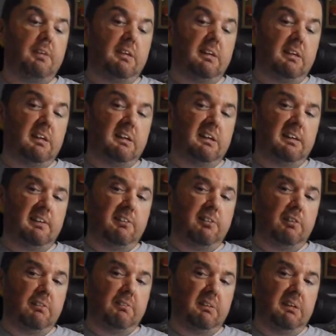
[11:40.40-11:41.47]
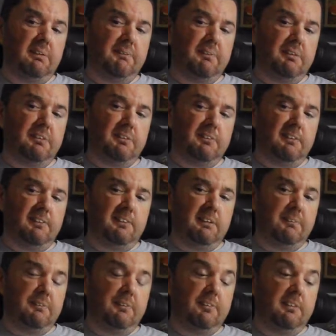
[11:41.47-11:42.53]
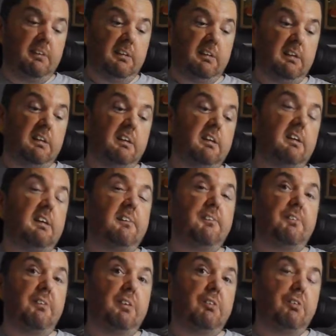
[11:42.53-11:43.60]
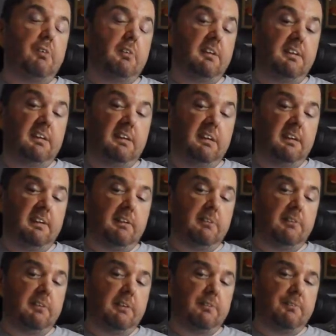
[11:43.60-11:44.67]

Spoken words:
Yeah, it's not really much else I can say because I haven't really tried any of this stuff.